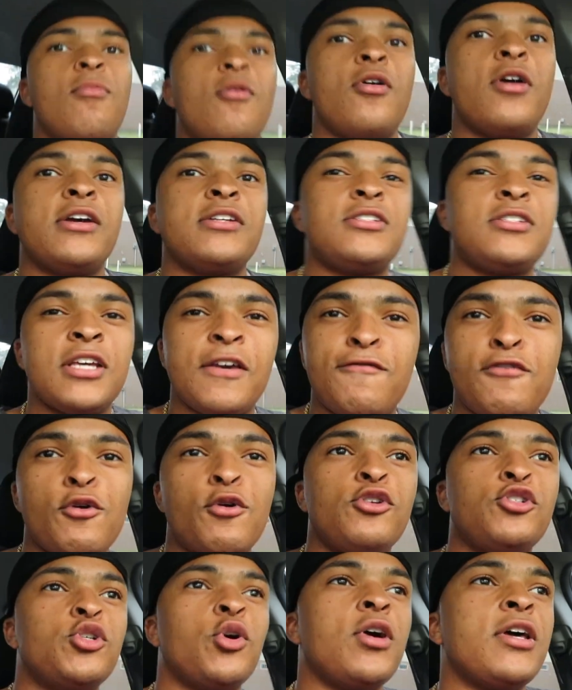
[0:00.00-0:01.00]
boys. If you
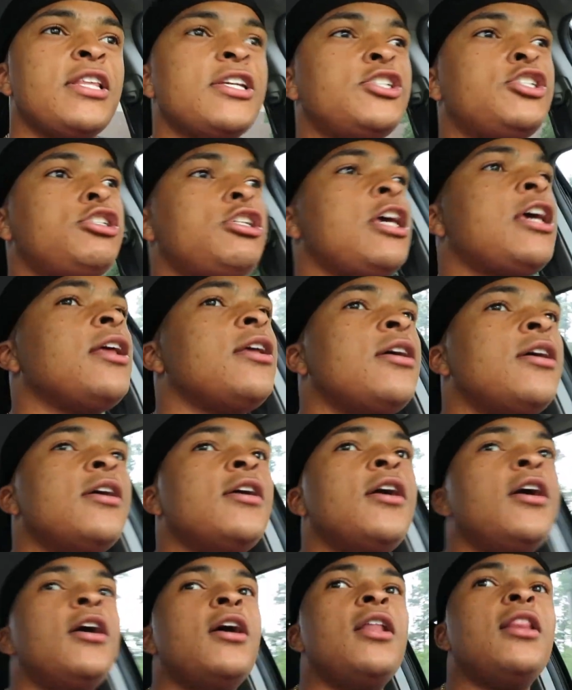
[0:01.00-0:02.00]
enjoy this,
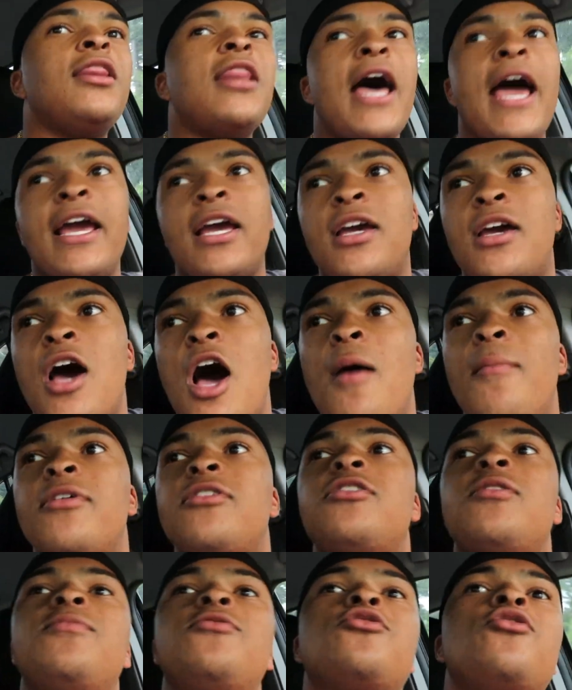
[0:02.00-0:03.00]
like,
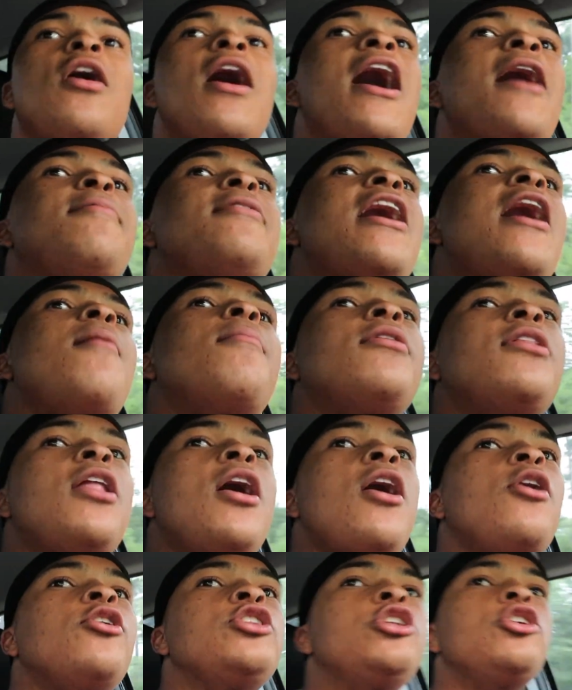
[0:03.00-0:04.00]
comment, subscribe down
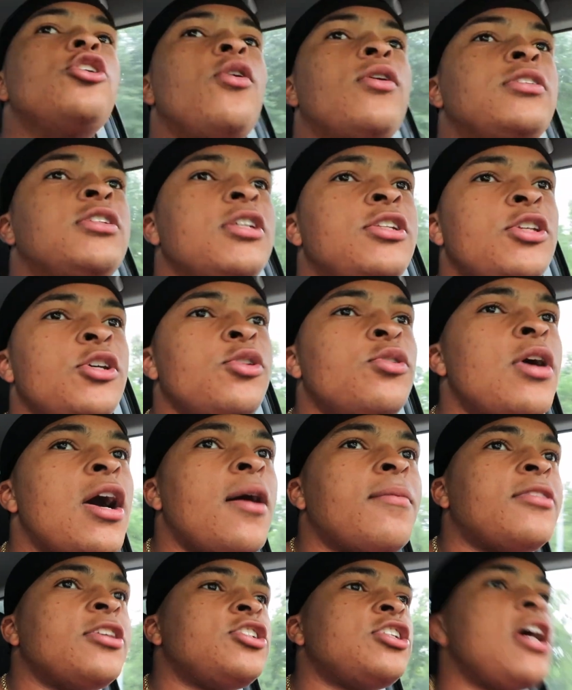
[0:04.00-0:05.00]
below. You know what to do,
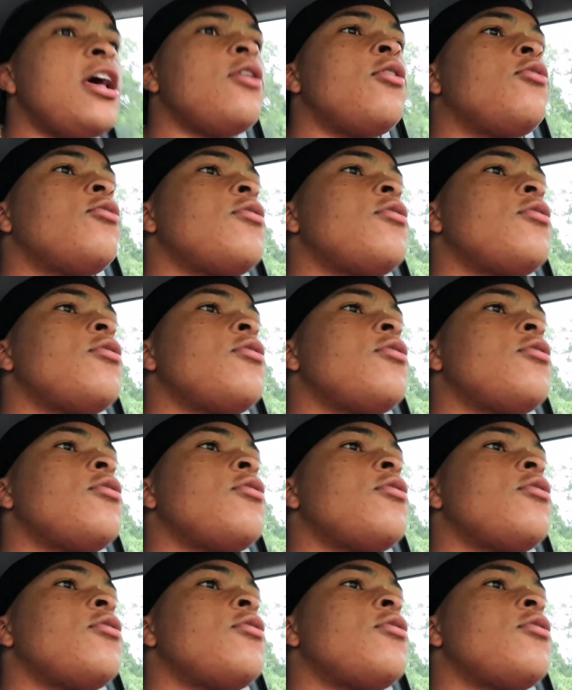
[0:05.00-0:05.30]
help the channel